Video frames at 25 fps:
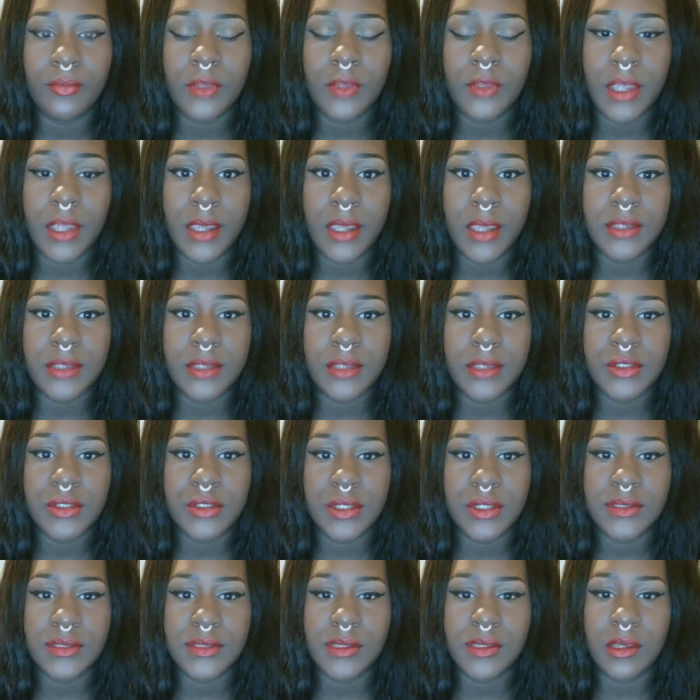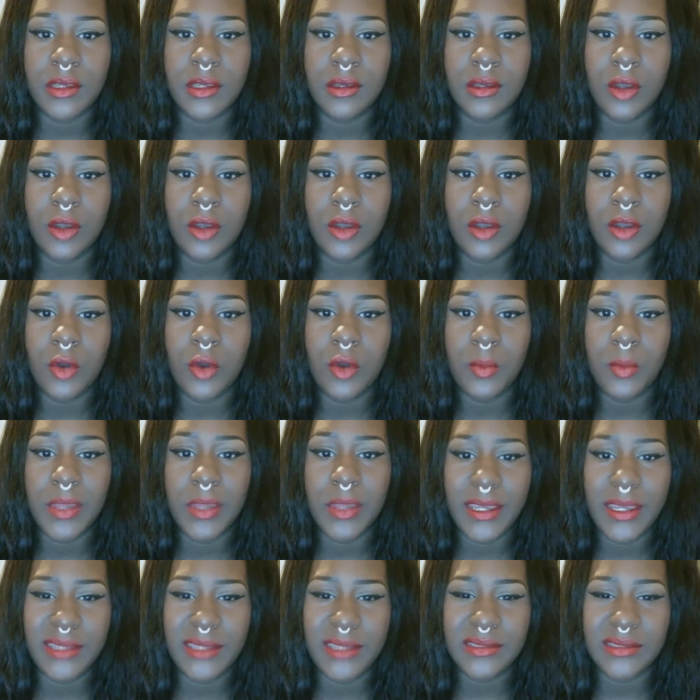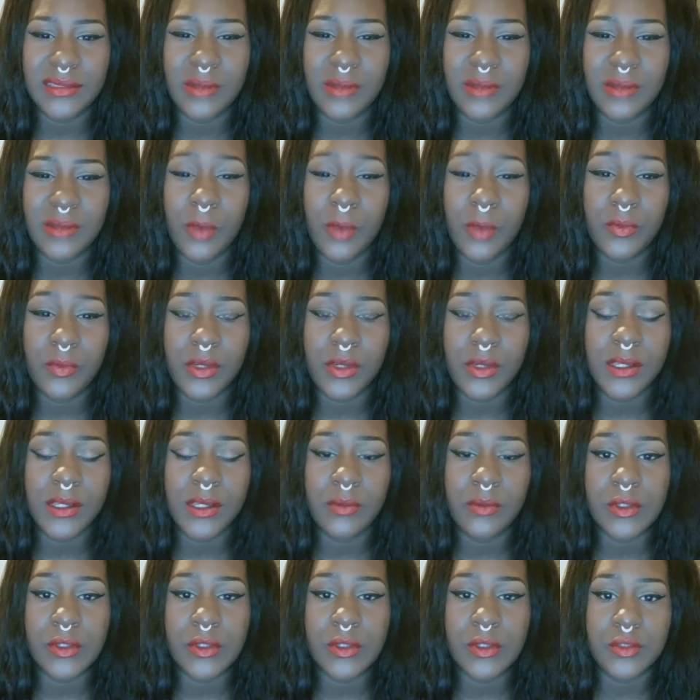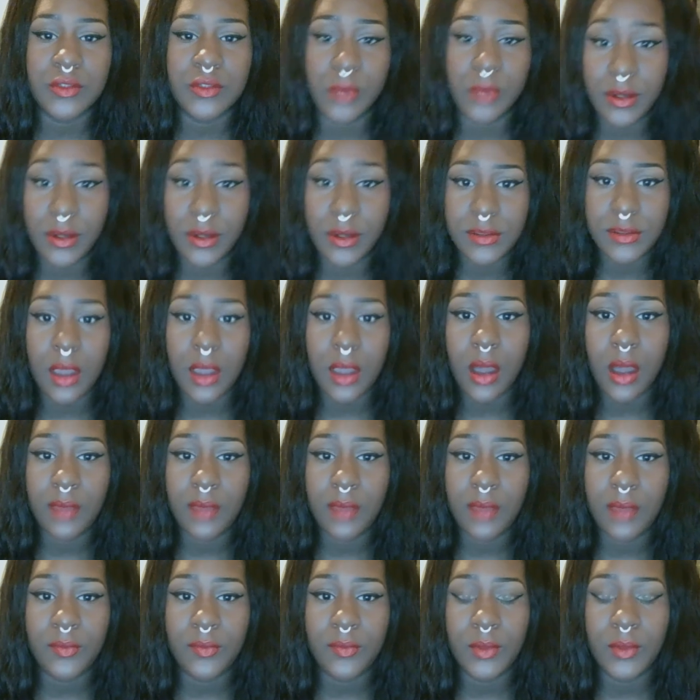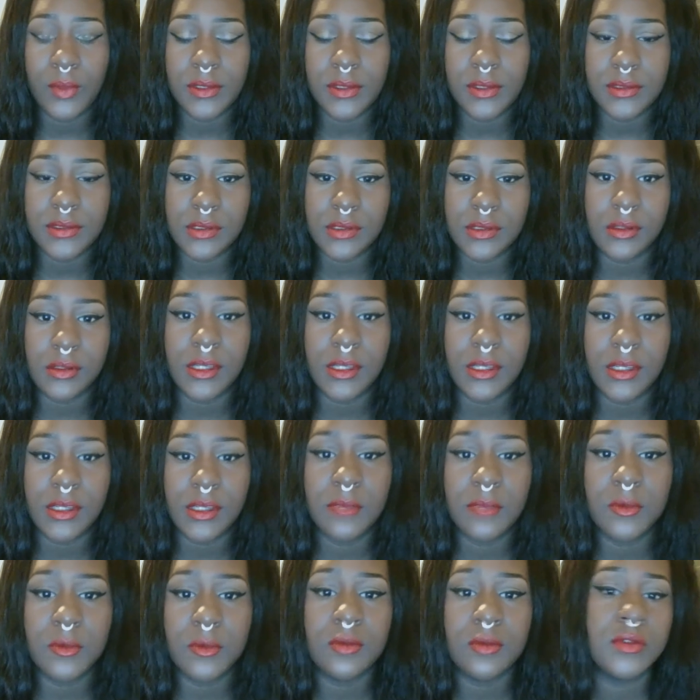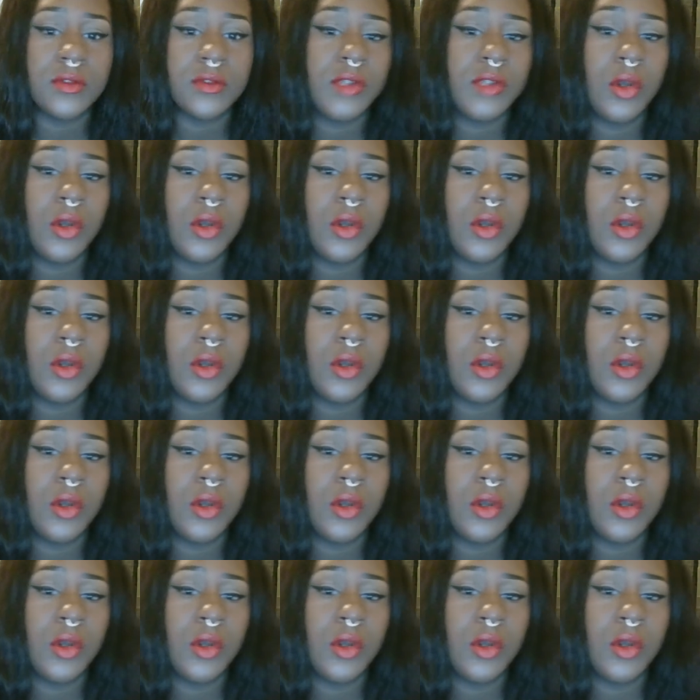yeah, it's just a gold plate over it, which wears off with certain chemicals.